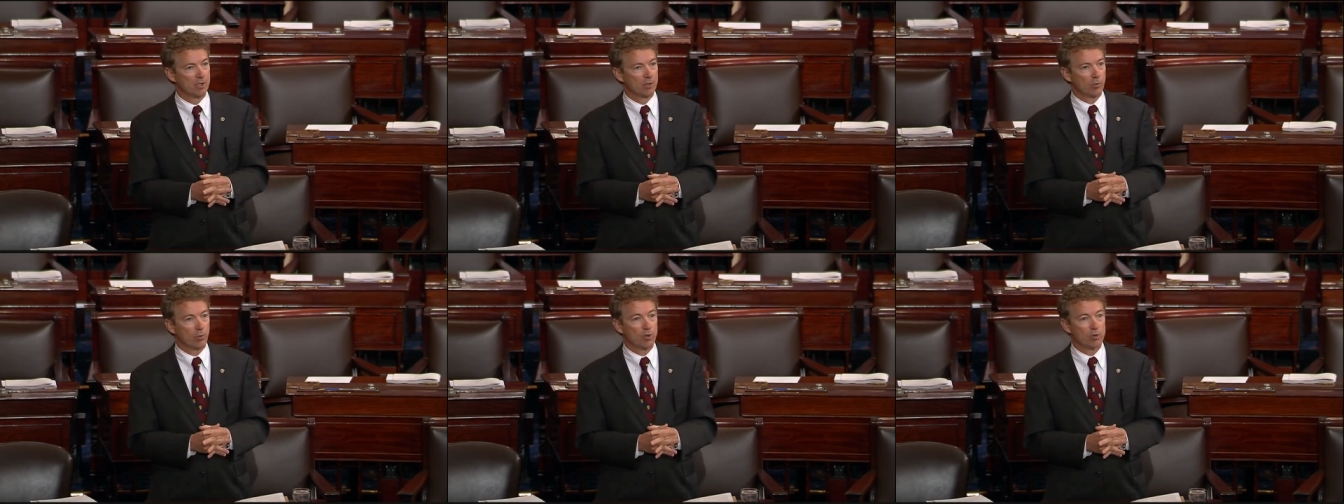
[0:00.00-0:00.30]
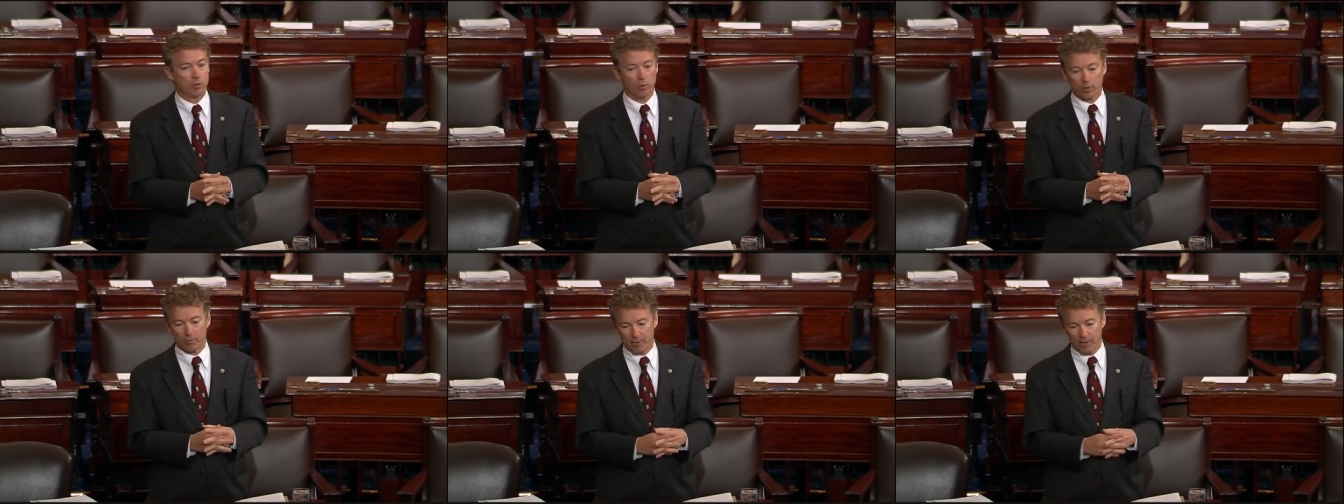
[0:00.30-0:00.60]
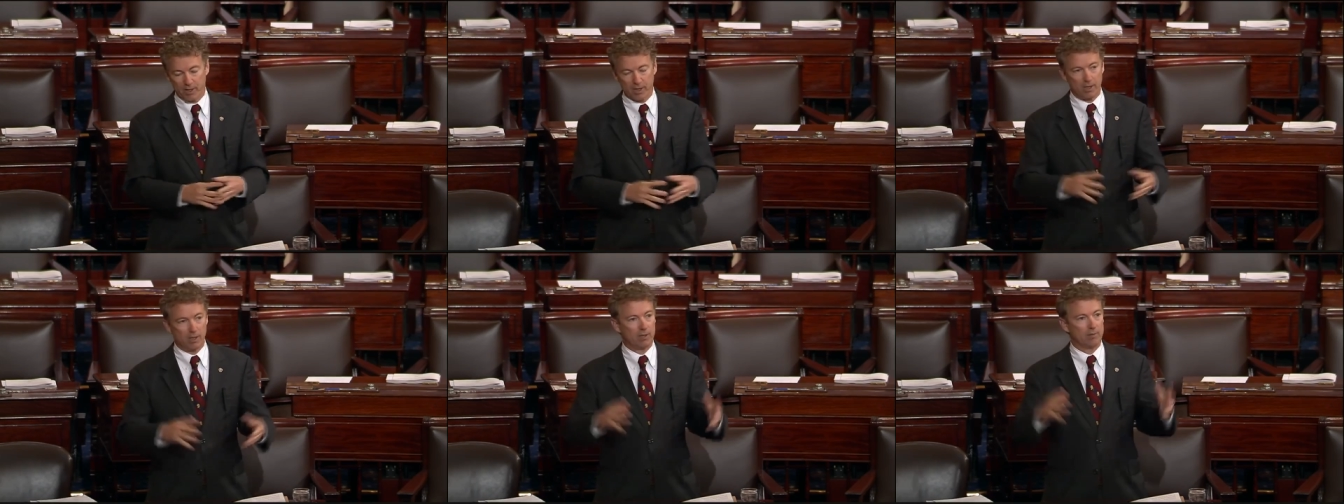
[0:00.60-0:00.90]
which would
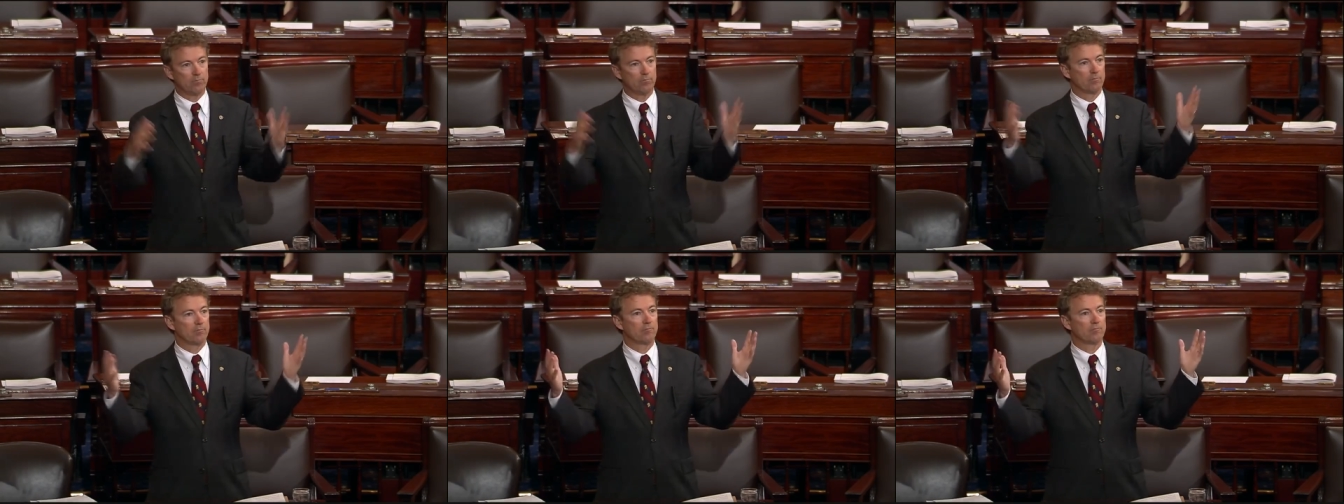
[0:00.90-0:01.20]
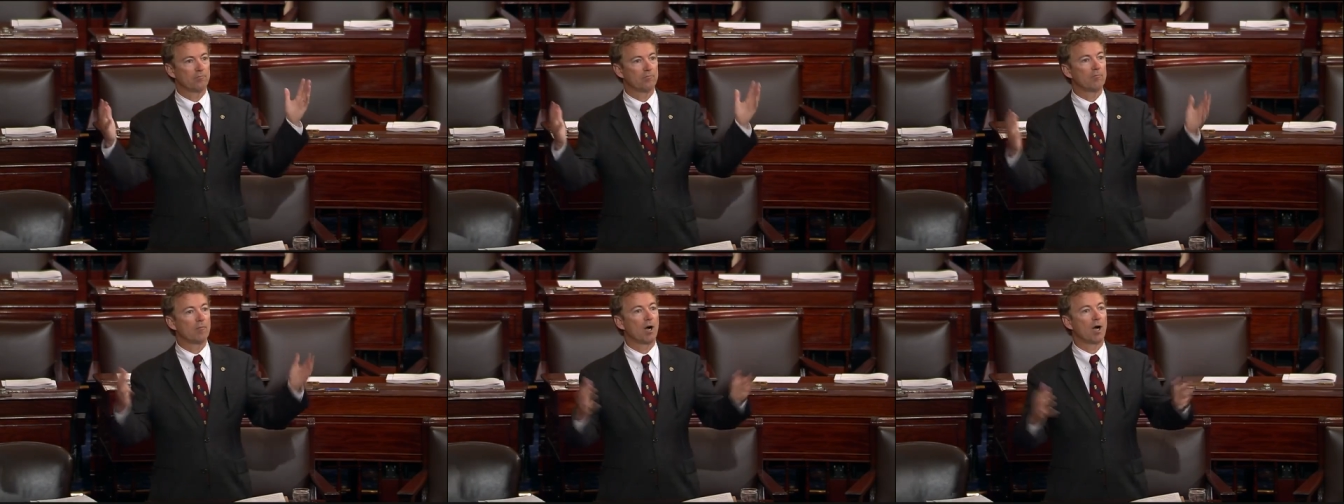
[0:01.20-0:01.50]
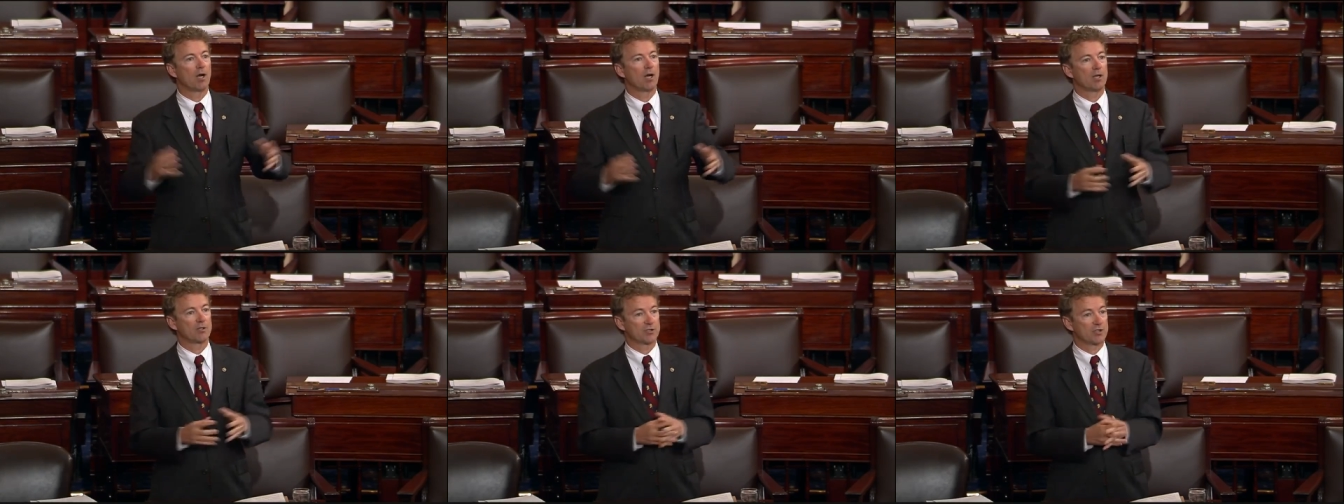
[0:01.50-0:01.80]
be
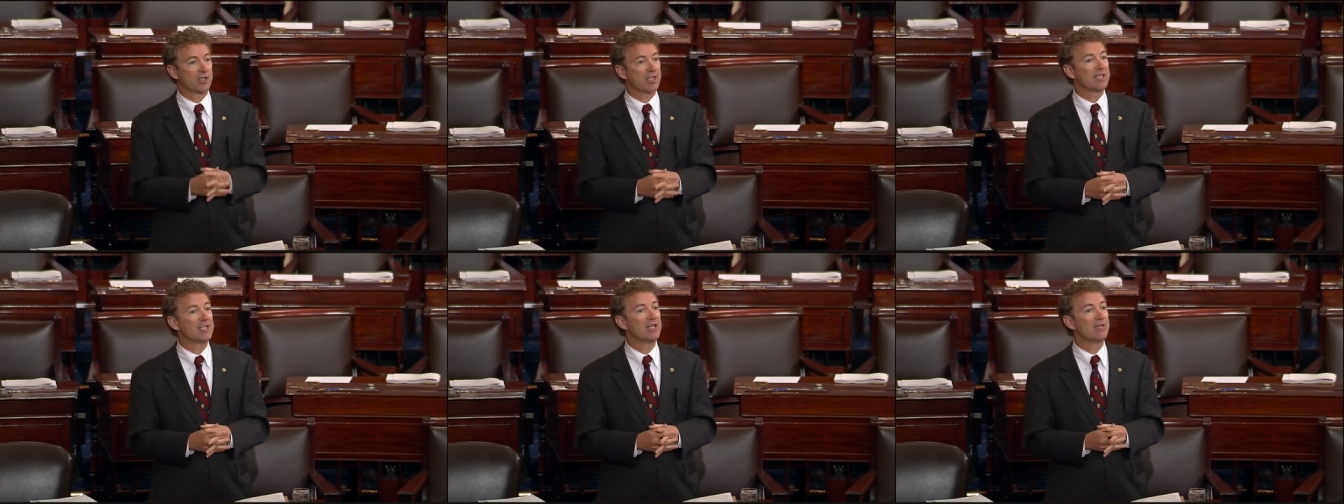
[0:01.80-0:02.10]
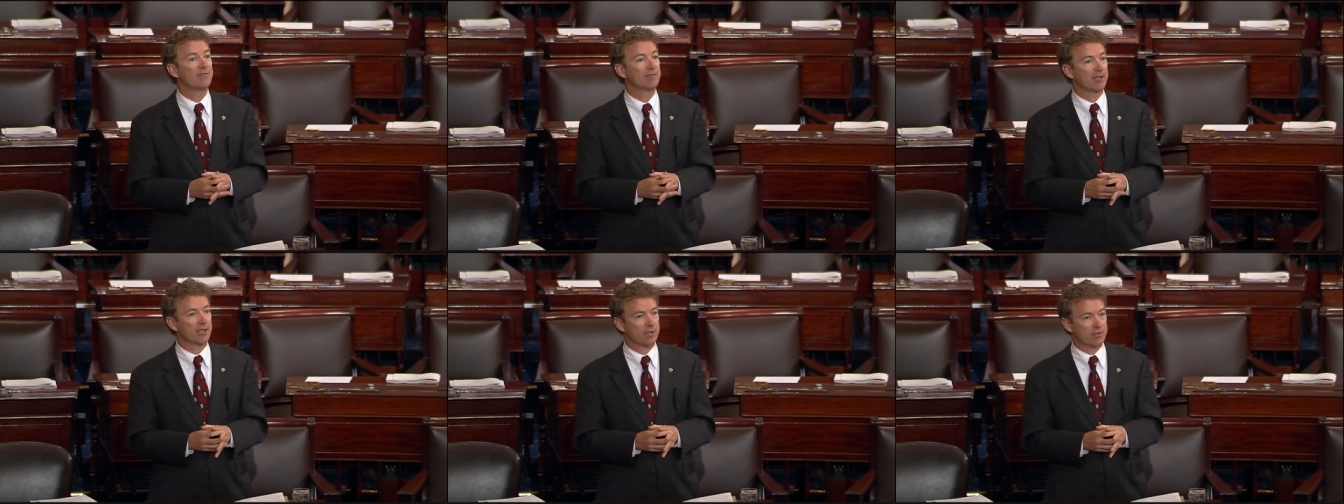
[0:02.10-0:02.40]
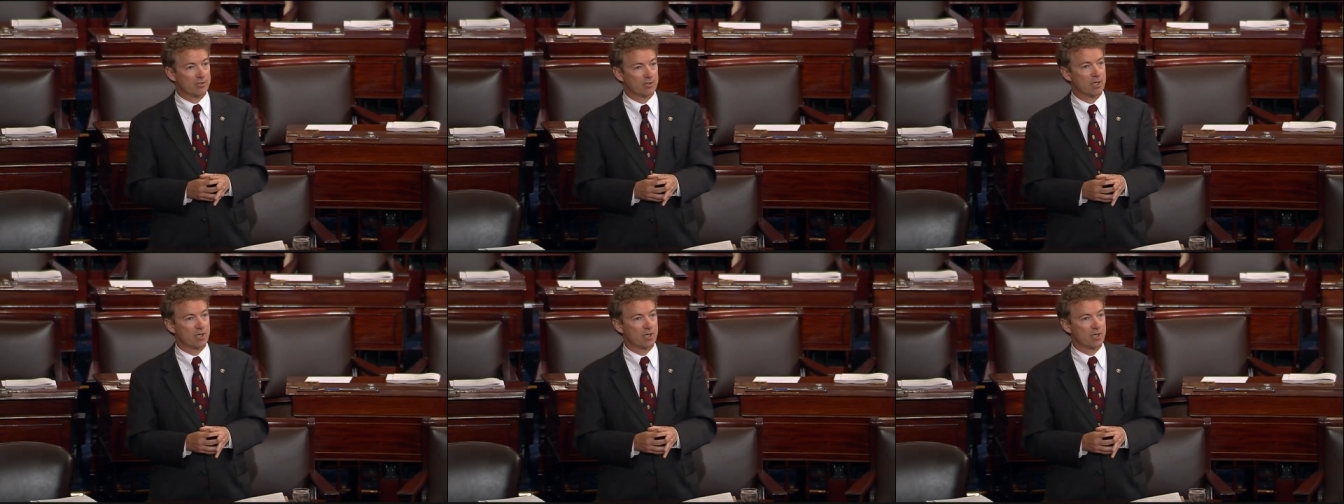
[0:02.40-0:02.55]
a significant